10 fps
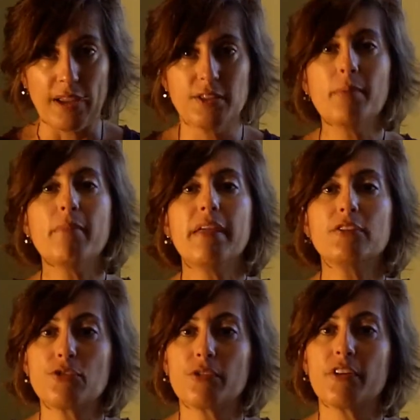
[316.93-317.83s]
and to make
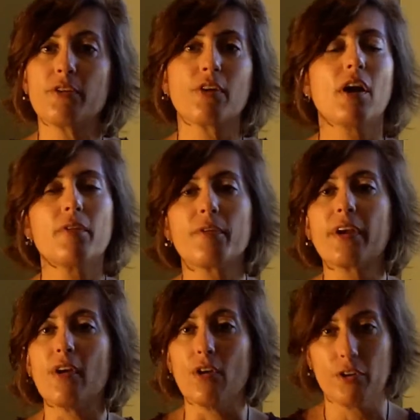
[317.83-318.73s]
sure that you're
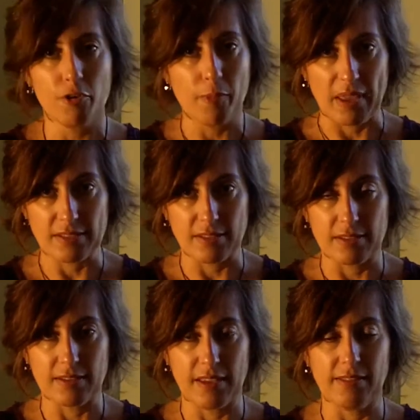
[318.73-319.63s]
covering all your
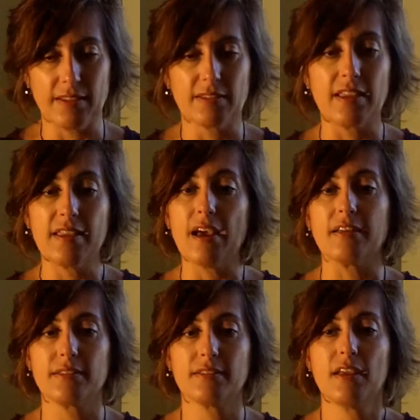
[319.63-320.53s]
bases and that say,
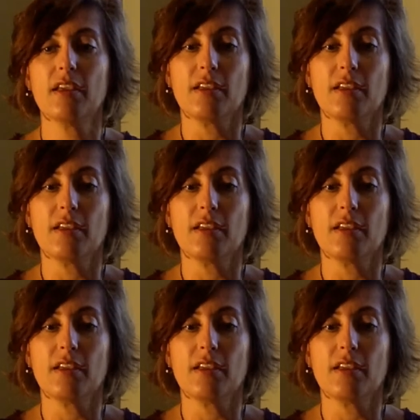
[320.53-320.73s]
yes,